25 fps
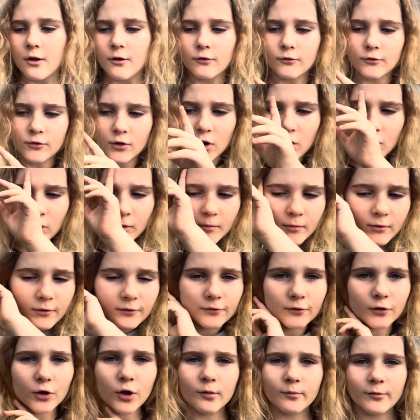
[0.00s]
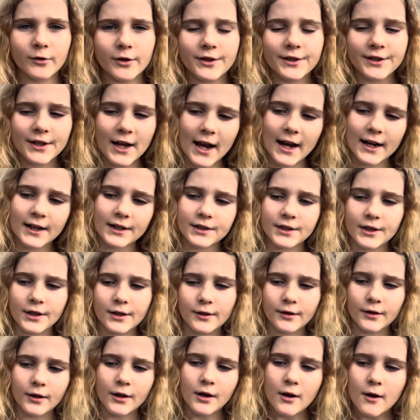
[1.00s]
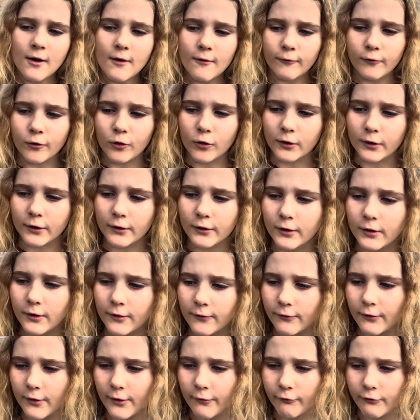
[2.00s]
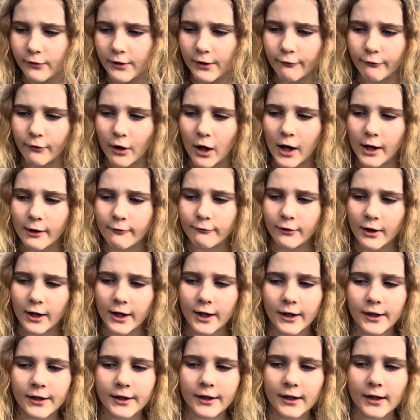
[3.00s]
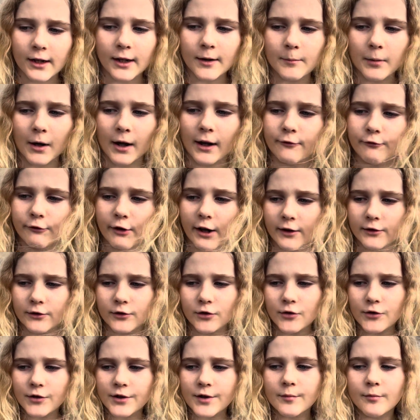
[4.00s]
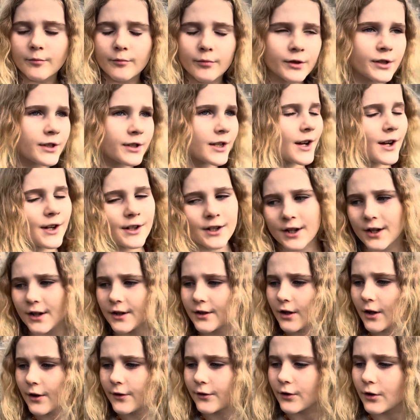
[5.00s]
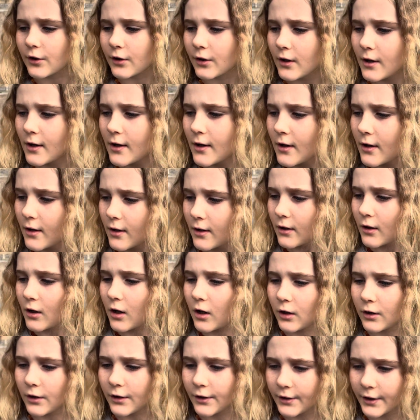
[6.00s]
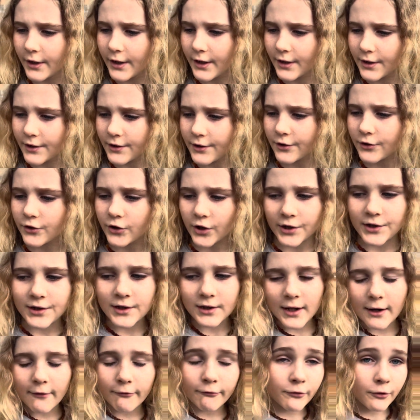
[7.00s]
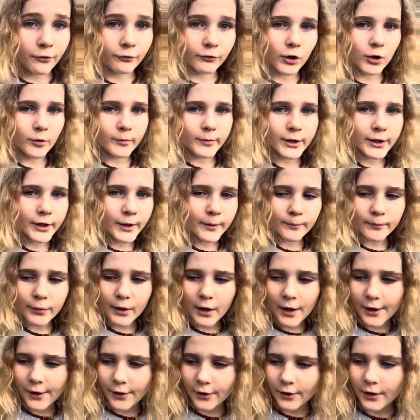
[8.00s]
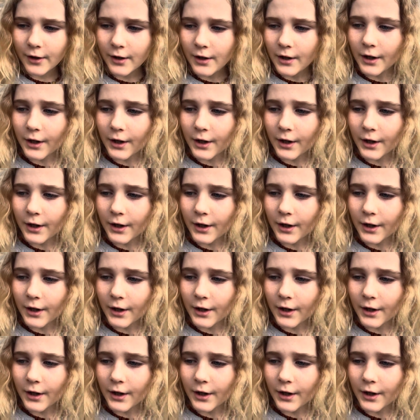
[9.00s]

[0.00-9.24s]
Rome. Rome was sacked in 455 AD by Vandals. Britannia and other colonies just left the Roman Empire.